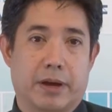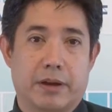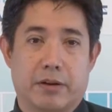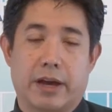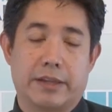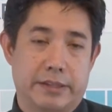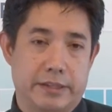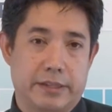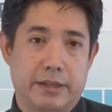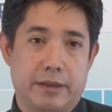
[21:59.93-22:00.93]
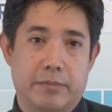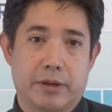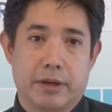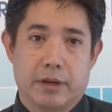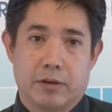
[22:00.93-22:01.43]
by your IT team,
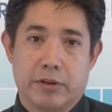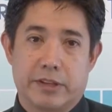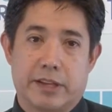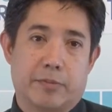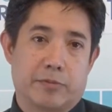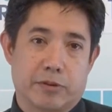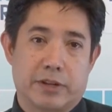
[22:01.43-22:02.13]
what steps were